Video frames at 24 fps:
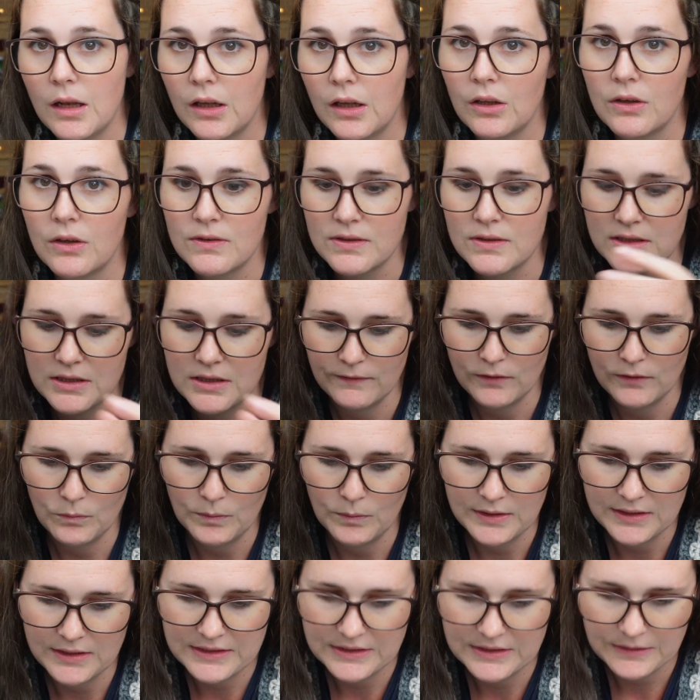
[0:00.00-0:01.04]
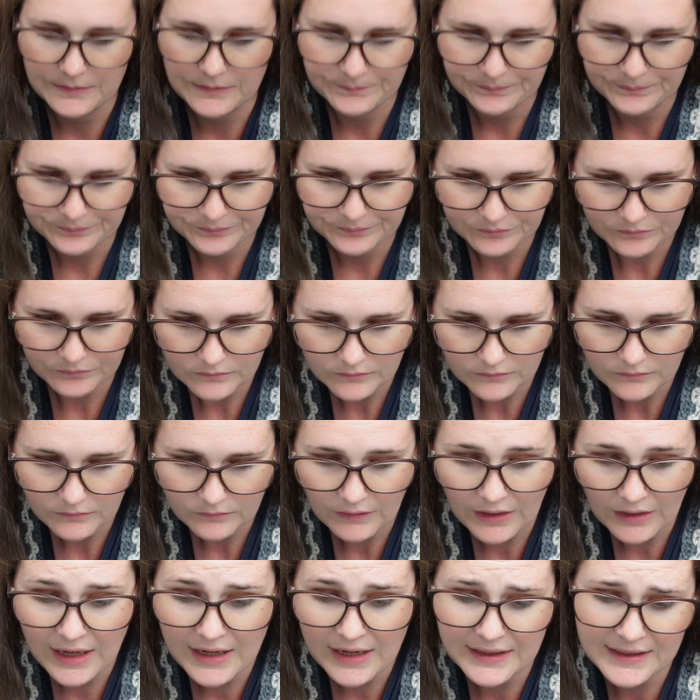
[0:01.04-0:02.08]
long sleeve for winter.
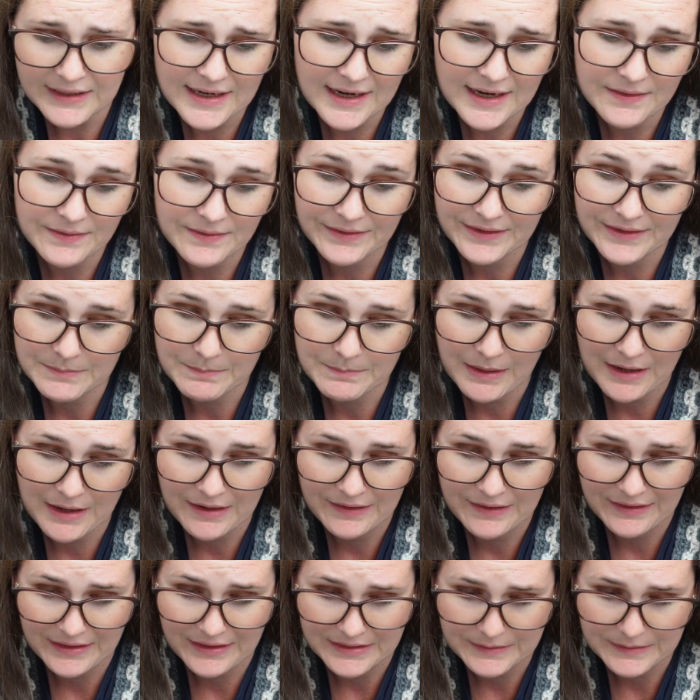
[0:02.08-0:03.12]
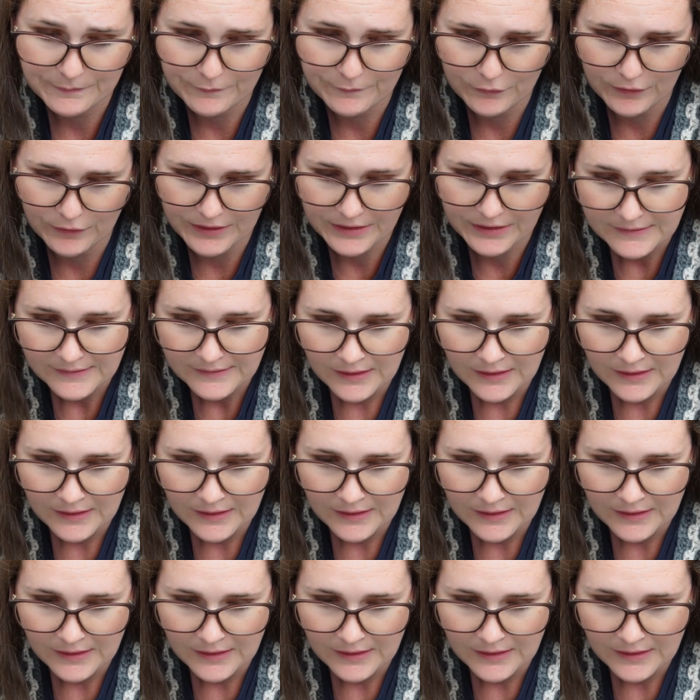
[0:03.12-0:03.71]
And again, this pattern is free.